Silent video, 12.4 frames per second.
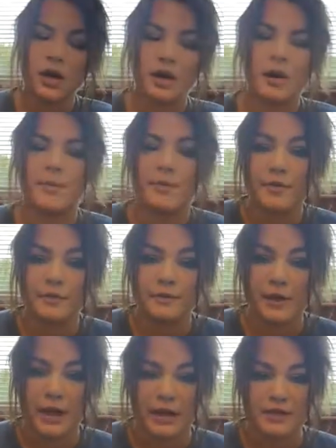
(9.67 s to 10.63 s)
A couple fun
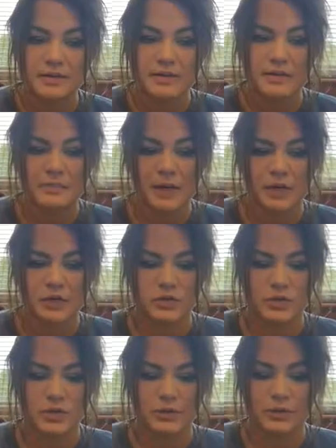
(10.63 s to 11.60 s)
facts and
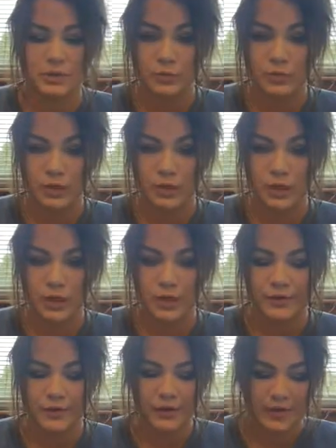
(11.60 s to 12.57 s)
backstory about the book and the
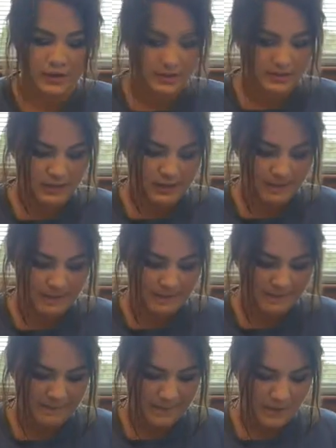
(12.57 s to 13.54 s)
author is
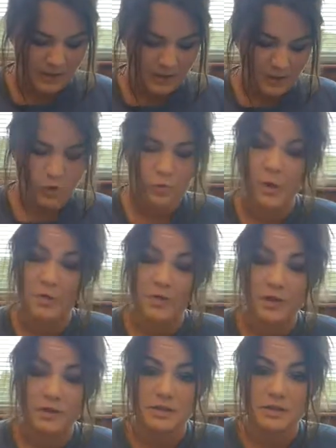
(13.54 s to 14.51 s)
Ralph
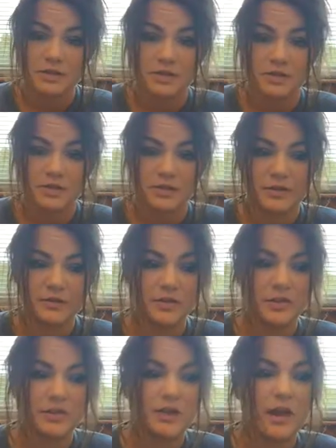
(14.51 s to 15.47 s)
Ellison was actually the
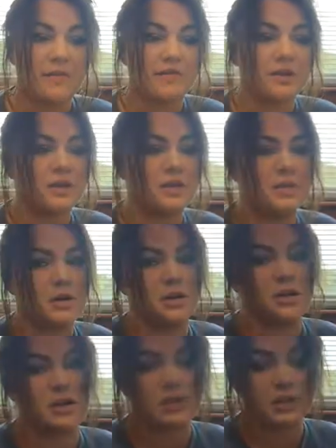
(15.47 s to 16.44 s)
first African
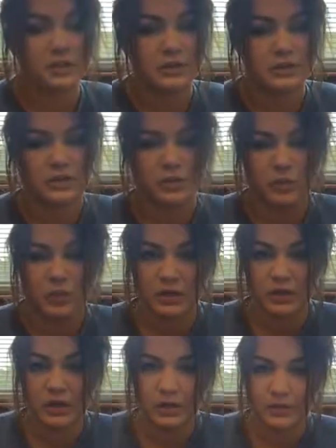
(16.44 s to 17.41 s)
American to
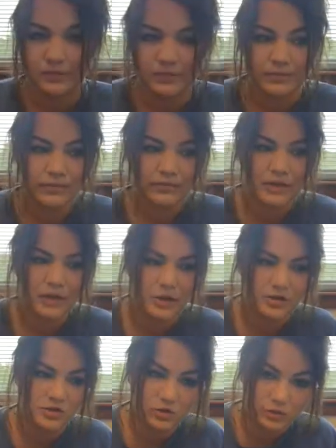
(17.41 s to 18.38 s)
win the
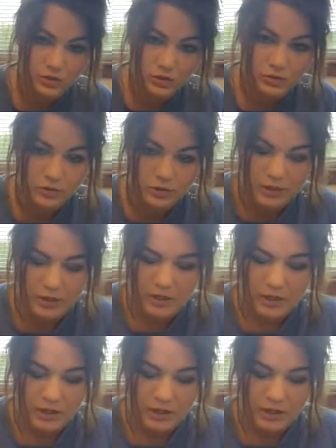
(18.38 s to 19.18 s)
National Book Award,